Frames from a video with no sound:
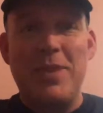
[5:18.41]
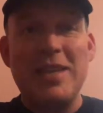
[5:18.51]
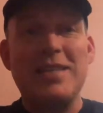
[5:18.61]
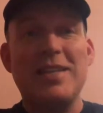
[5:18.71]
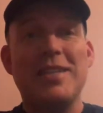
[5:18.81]

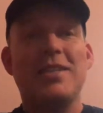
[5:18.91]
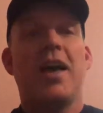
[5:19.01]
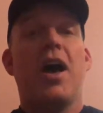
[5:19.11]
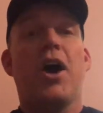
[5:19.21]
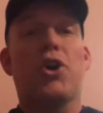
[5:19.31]
This
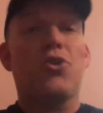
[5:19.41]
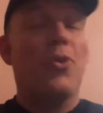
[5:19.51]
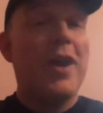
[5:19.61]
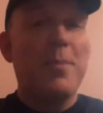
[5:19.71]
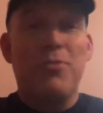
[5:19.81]
is a
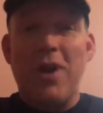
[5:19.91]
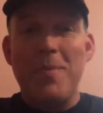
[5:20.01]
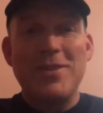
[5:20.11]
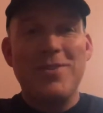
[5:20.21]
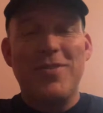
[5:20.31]
great
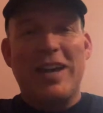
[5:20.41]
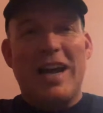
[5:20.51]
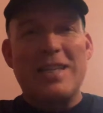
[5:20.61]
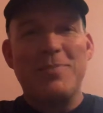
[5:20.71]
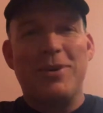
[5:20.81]
promise of the
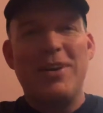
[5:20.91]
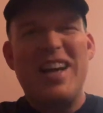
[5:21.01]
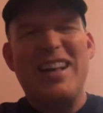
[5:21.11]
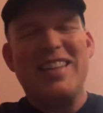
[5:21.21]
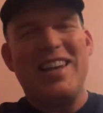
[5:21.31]
gospel,
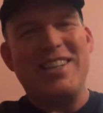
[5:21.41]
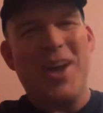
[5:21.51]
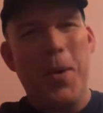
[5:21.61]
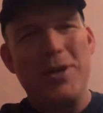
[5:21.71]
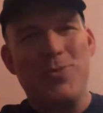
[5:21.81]
that He's
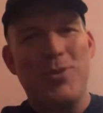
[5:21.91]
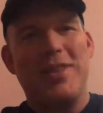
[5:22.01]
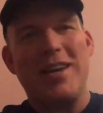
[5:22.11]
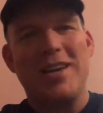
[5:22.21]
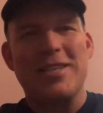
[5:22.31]
always
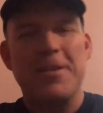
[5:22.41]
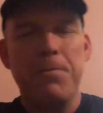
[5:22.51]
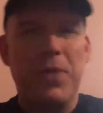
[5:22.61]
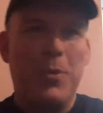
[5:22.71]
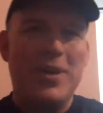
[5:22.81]
with us,
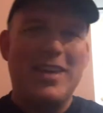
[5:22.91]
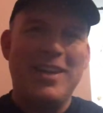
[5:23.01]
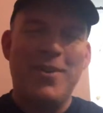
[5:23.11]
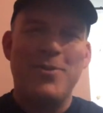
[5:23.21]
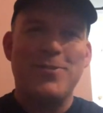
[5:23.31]
that we can
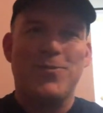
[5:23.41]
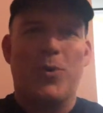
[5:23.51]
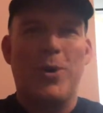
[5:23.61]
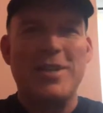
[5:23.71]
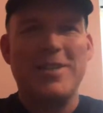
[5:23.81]
hear His
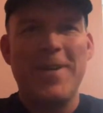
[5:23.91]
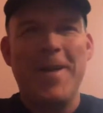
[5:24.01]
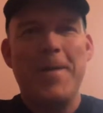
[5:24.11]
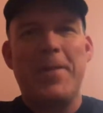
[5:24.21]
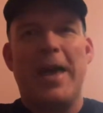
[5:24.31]
voice,
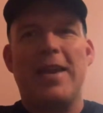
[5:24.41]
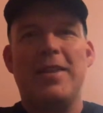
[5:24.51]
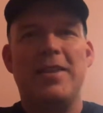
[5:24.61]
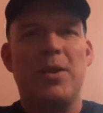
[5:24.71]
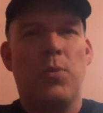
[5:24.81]

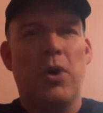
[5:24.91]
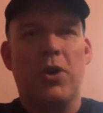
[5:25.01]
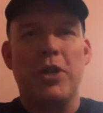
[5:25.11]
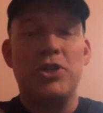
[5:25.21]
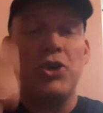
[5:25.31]
that we're
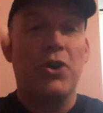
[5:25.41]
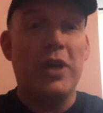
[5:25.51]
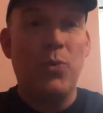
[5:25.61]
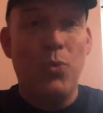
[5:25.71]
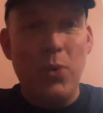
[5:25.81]
on the
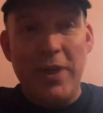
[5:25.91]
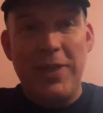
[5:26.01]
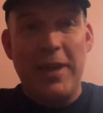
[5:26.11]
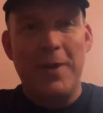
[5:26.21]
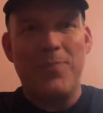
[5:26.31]
journey
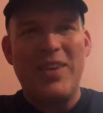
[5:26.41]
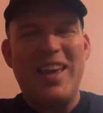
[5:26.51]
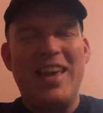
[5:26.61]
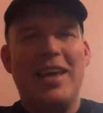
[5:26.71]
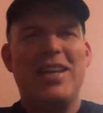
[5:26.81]
with Him,
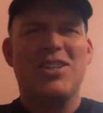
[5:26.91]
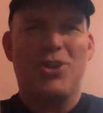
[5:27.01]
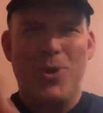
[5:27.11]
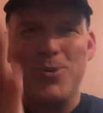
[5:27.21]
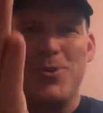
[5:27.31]
and He's
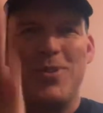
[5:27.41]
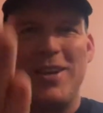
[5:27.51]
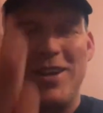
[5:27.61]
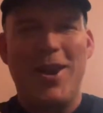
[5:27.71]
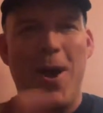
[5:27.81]
closer
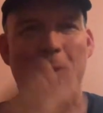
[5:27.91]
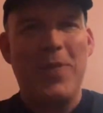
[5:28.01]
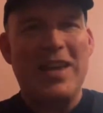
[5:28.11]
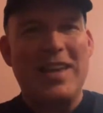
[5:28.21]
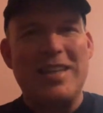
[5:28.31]
than you know.
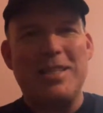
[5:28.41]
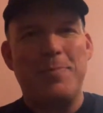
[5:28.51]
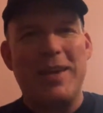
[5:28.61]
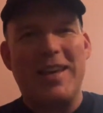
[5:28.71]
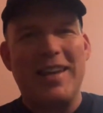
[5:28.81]
He's
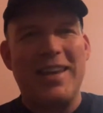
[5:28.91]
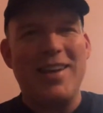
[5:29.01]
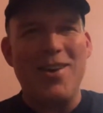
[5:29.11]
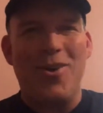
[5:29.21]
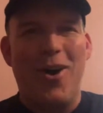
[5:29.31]
speaking in
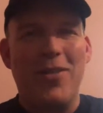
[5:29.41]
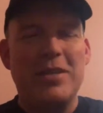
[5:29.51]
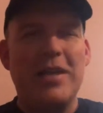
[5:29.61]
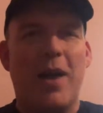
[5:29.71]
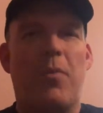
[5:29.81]
here all the
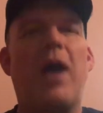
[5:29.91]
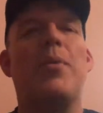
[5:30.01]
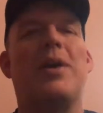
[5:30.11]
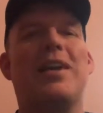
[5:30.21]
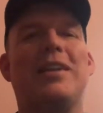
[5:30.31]
time, right
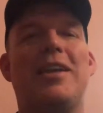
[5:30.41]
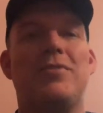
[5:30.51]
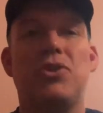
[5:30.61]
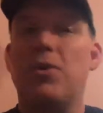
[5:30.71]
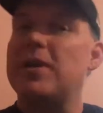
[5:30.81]
where He
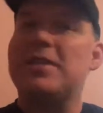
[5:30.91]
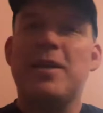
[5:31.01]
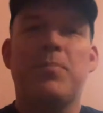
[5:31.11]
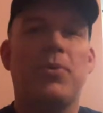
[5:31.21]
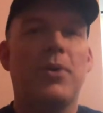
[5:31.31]
lives. You're a
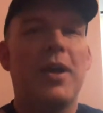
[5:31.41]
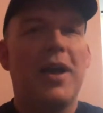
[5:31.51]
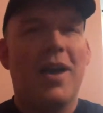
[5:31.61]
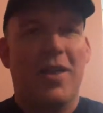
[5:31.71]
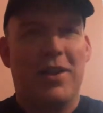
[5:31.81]
temple
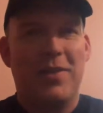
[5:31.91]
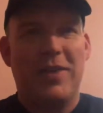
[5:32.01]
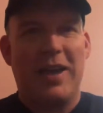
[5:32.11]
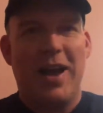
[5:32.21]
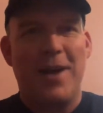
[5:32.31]
of the
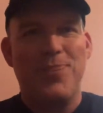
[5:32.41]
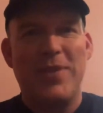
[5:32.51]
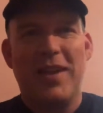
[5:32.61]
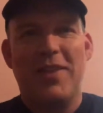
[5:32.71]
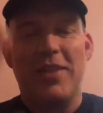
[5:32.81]
living God,
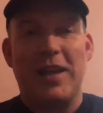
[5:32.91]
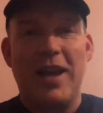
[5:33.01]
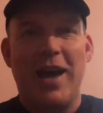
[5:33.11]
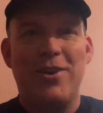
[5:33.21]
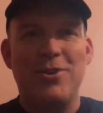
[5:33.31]
the
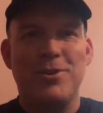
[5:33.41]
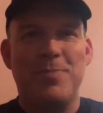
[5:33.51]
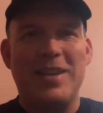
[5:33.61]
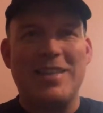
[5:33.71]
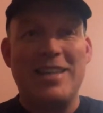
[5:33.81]
God who
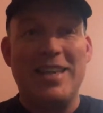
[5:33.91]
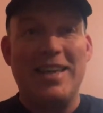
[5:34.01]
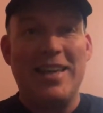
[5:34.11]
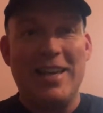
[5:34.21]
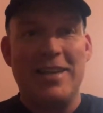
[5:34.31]
speaks.
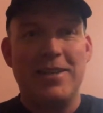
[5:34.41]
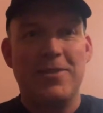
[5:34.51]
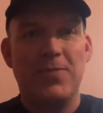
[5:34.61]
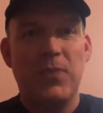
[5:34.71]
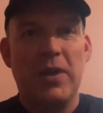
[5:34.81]
He is.